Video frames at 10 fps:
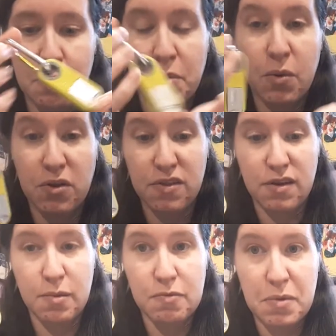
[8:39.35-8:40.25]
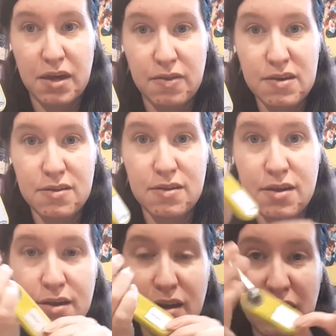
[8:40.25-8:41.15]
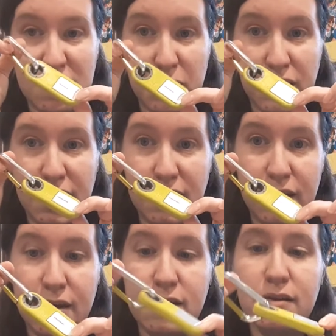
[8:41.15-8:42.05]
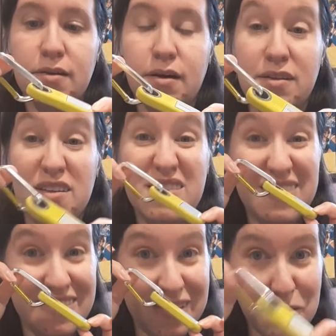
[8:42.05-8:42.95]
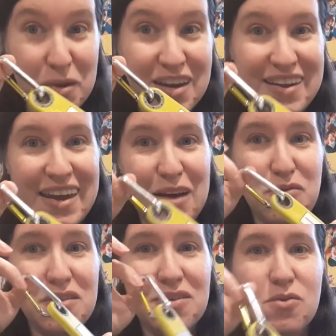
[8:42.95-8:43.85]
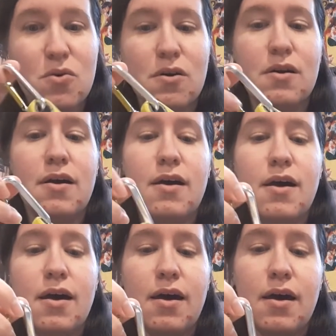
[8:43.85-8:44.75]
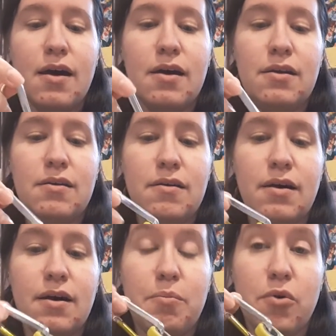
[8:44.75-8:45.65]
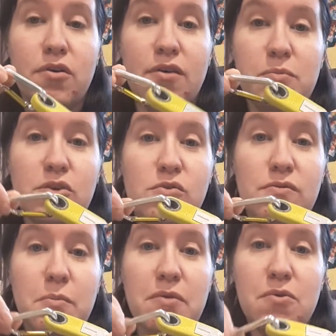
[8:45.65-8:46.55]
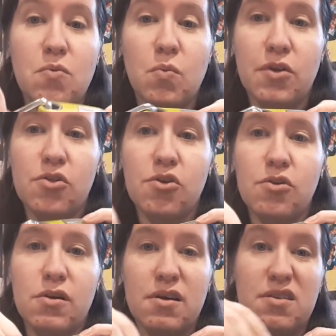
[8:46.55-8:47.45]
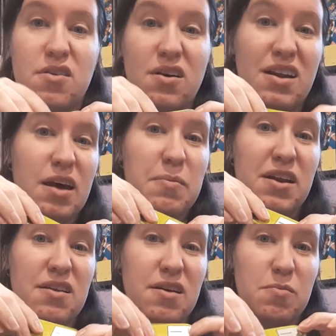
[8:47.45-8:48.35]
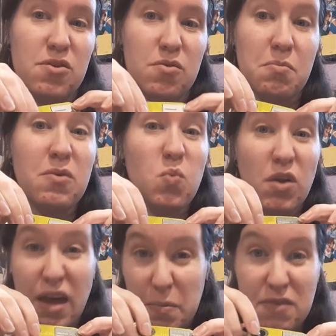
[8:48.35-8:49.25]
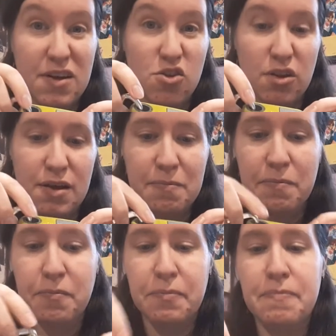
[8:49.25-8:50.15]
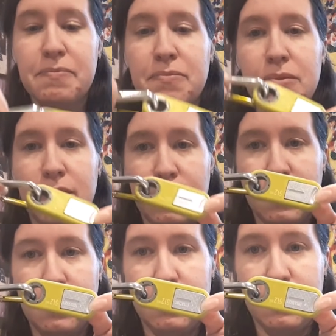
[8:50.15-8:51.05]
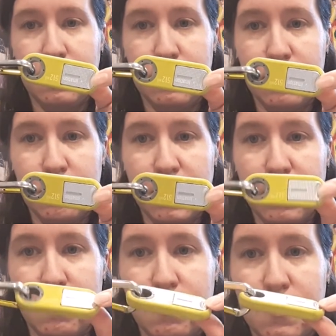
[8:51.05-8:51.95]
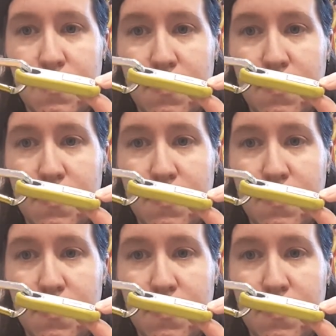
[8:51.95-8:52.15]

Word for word: but I was at the time of making this, and I have been lately, because I still need to get it to the store and uh, print off pictures from my phone, which is not going to happen anytime soon, but will happen eventually. This is my little